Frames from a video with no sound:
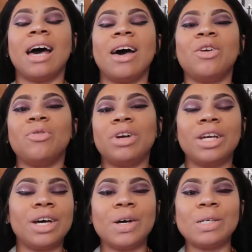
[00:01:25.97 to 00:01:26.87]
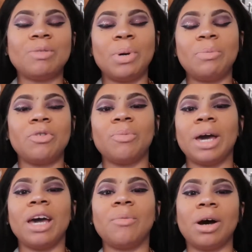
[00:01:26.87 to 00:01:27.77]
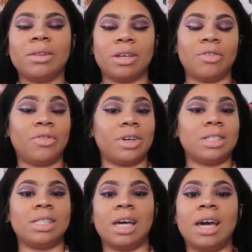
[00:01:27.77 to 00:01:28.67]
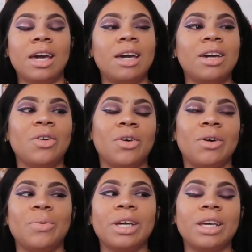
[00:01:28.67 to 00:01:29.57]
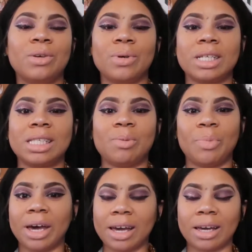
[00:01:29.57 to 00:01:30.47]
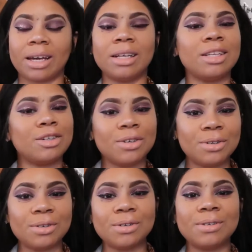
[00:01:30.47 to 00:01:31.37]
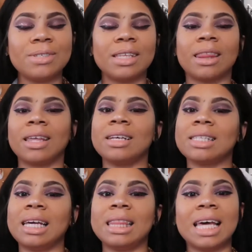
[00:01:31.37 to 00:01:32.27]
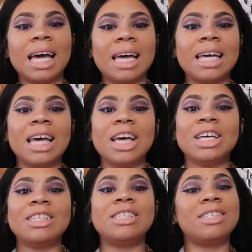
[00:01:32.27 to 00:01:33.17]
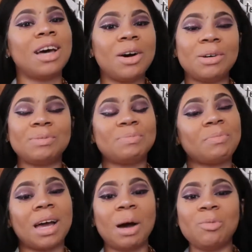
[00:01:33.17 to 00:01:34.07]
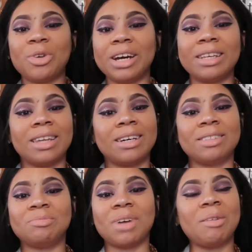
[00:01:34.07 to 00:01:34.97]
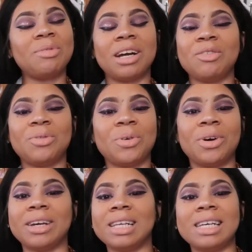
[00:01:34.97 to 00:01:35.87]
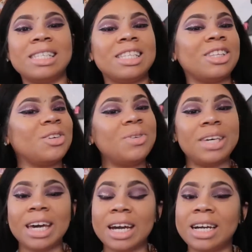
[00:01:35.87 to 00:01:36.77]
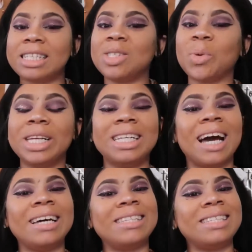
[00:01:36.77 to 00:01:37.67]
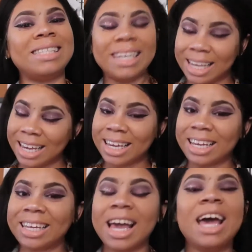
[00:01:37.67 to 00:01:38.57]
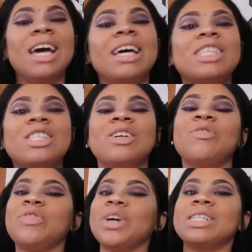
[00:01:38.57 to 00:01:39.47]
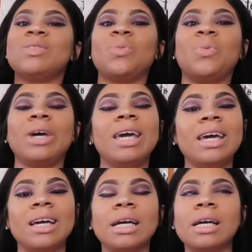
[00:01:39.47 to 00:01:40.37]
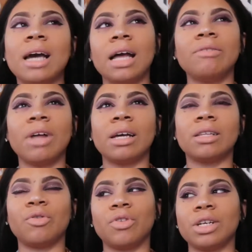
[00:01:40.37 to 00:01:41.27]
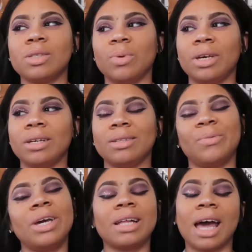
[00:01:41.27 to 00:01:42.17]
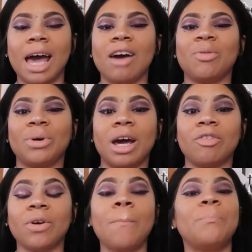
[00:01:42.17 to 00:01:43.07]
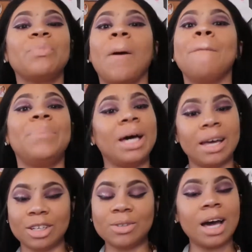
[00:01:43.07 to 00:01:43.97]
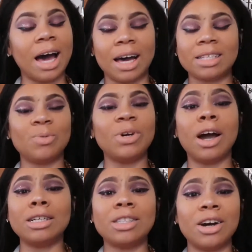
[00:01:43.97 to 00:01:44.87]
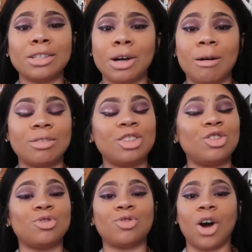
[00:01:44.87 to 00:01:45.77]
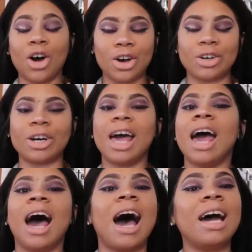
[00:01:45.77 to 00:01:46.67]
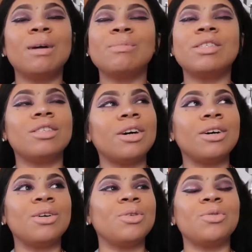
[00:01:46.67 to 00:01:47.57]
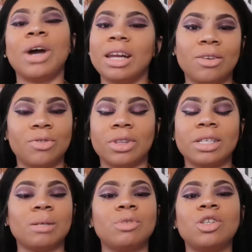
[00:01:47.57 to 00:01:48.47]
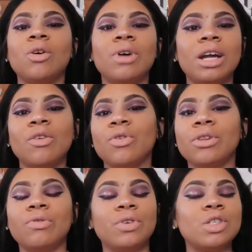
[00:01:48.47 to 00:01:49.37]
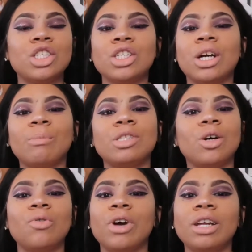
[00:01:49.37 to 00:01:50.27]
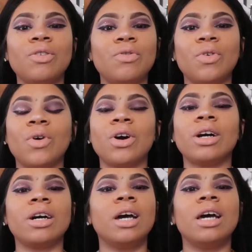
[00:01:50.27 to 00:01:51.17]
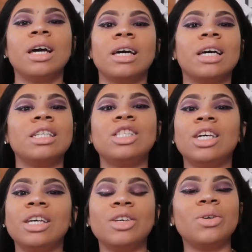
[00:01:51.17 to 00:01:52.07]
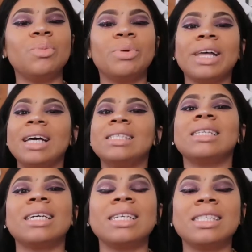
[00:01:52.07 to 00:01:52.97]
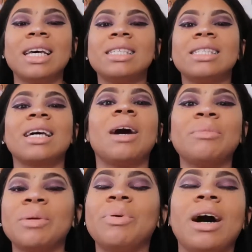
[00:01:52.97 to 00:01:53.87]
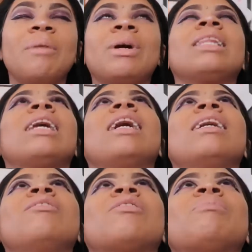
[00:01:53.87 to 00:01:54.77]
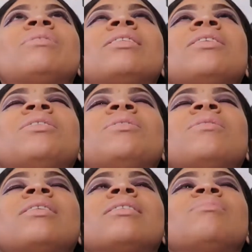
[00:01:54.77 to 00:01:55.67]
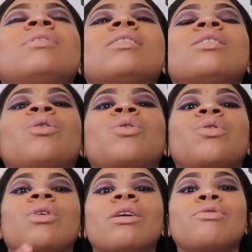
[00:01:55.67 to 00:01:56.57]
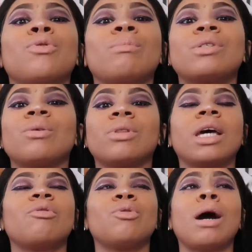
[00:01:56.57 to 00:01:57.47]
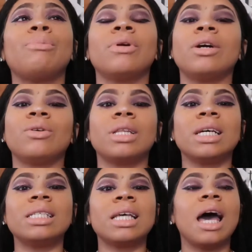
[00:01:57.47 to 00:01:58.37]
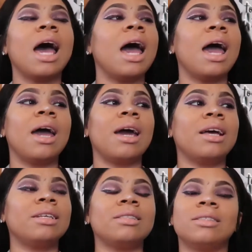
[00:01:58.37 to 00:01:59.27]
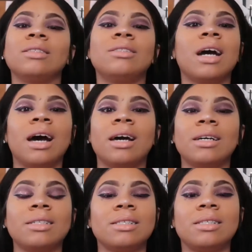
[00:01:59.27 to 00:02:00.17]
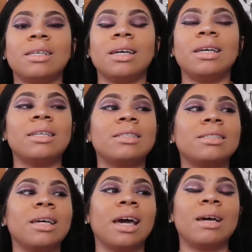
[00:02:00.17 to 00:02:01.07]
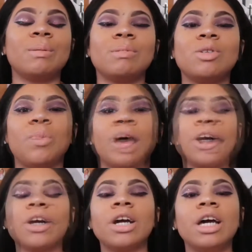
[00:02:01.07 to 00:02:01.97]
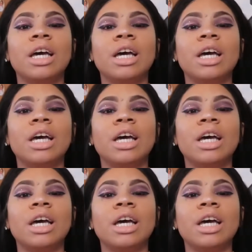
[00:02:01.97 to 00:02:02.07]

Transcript: other videos people made about their first day or what can you expect in clinicals and things like that. So I'm ready though. I'm ready for it. It's the new year. It's 2019. It's the first week. Kind of like the first week. Week and a half, whatever. But you guys, we are starting off strong. I am so ready for this. I'm so ready for the future. I'm so ready for continued blessings that's coming upon my life. I'm so, I'm just so grateful. I'm so thankful. I prayed on this. And you guys, it came to you're